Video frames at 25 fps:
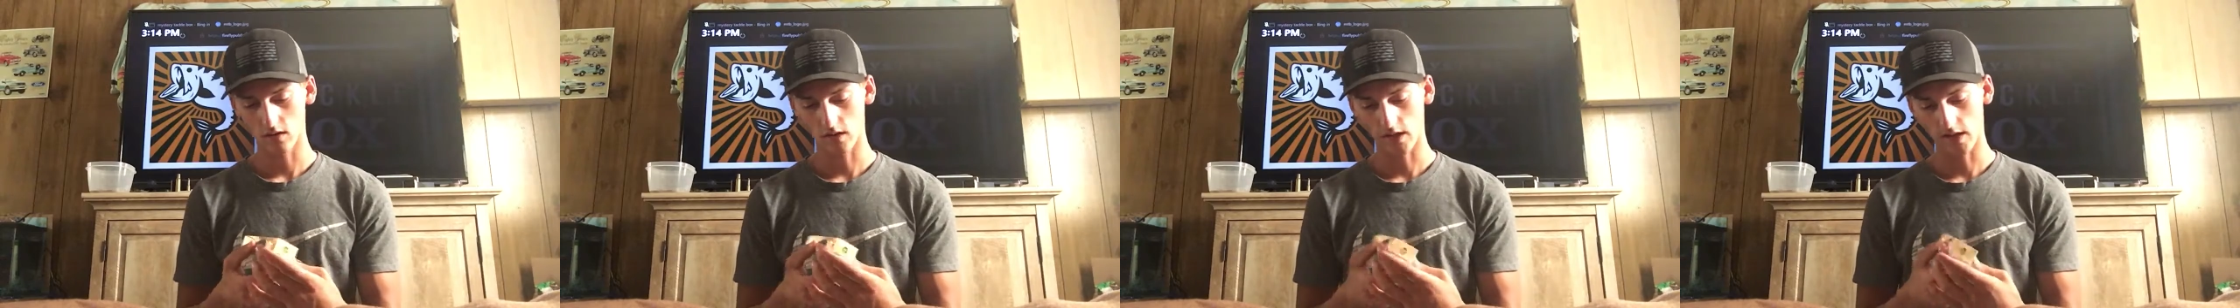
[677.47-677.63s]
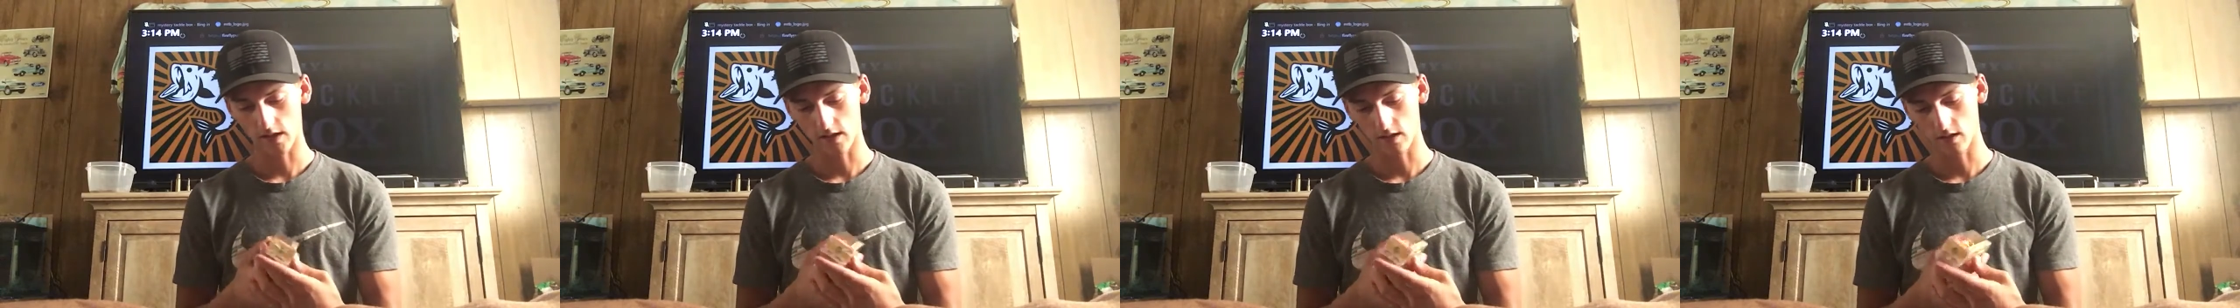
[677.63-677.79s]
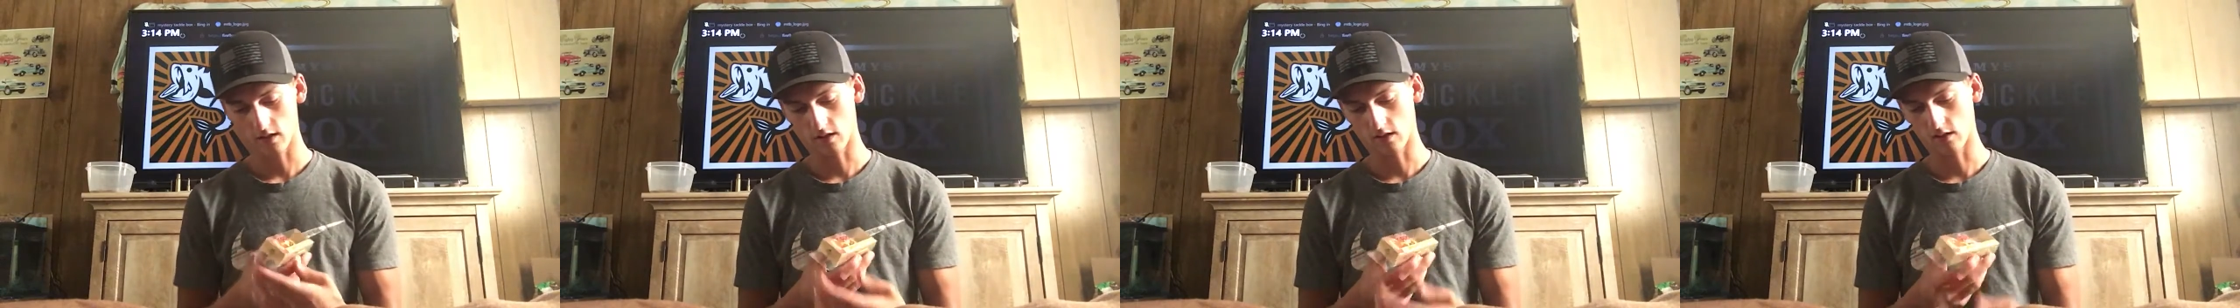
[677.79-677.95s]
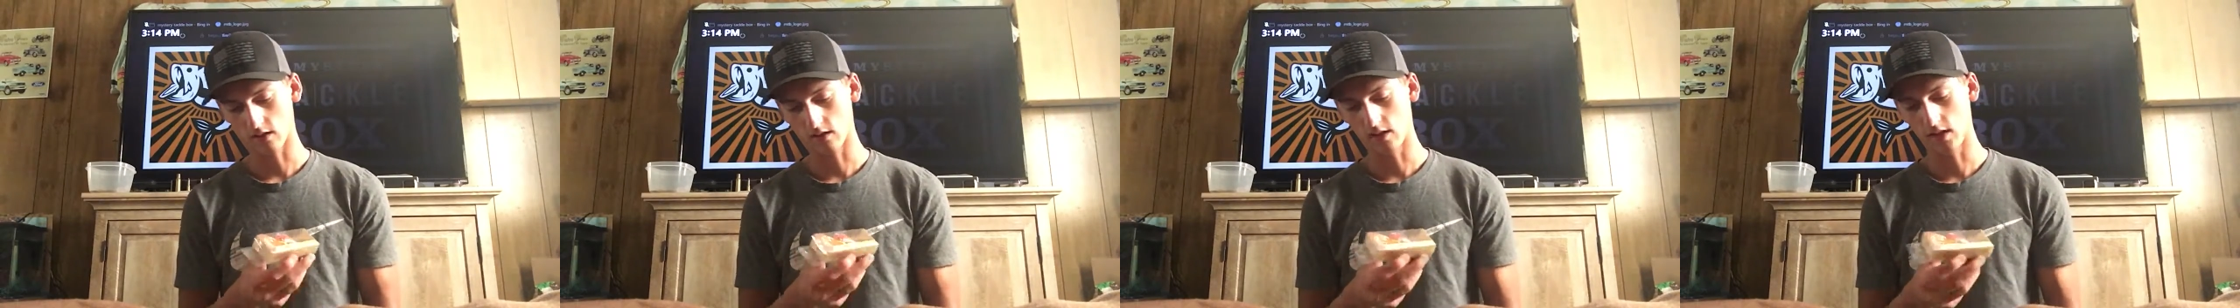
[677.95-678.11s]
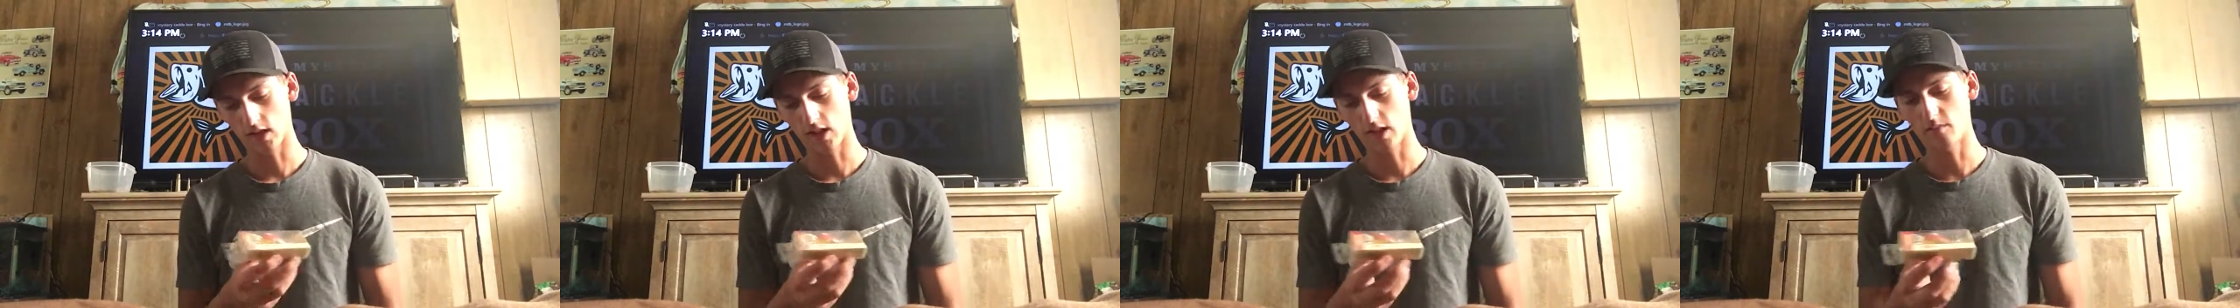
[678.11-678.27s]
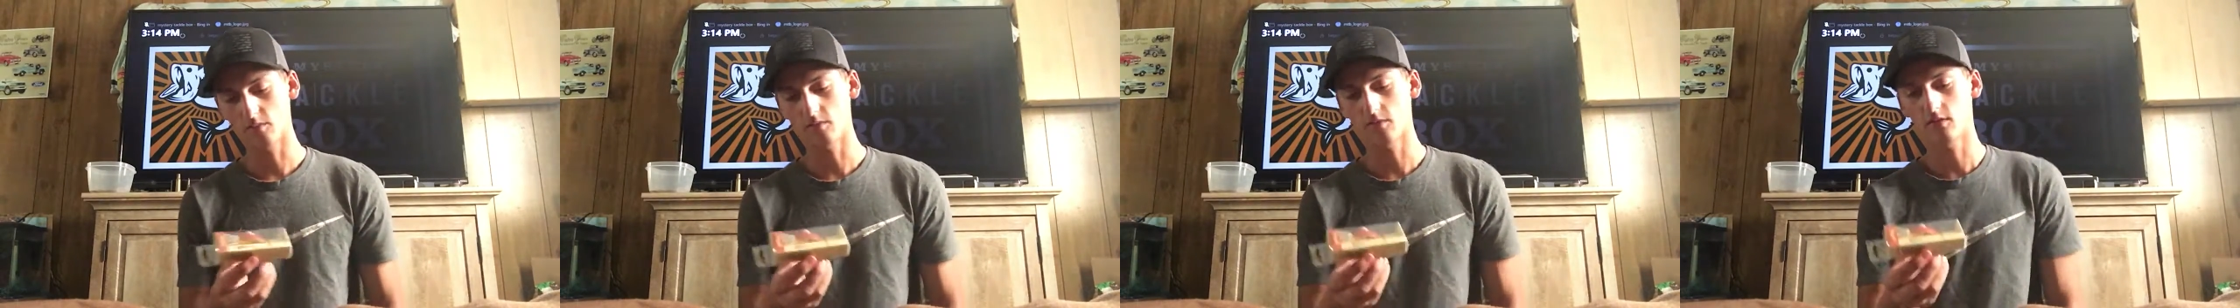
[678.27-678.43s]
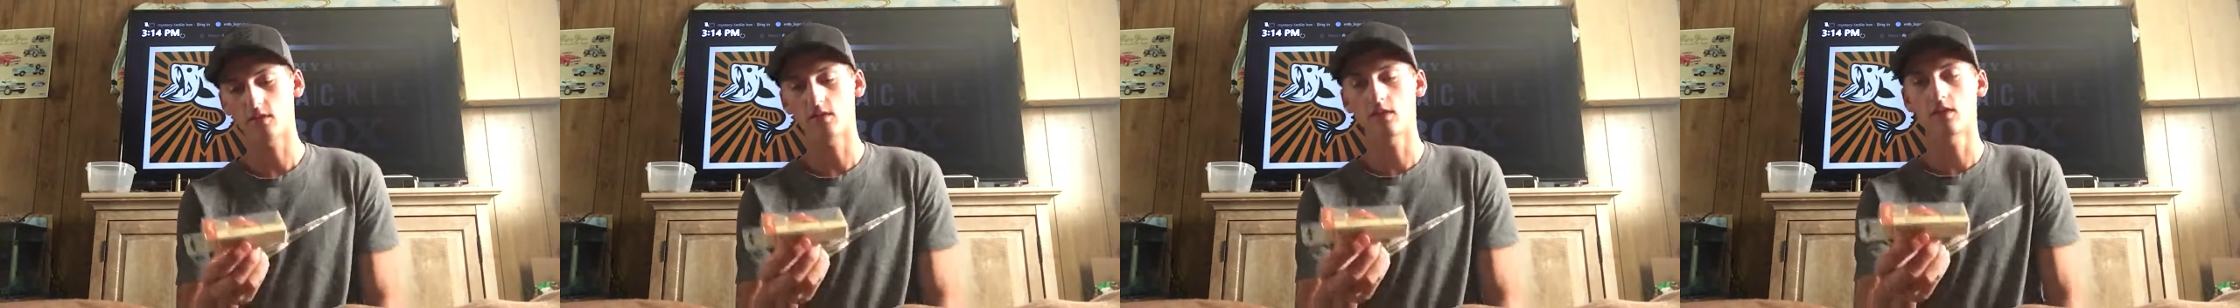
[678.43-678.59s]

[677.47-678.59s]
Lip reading: That is a deep